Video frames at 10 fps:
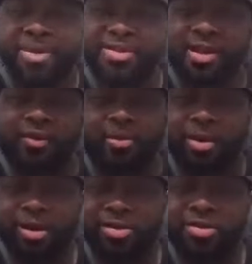It's never
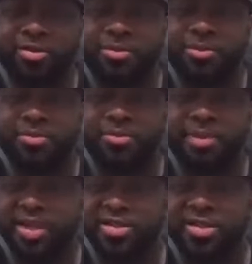personal.
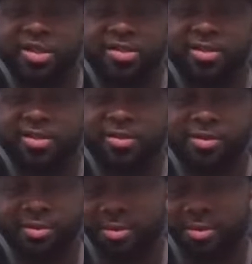It's just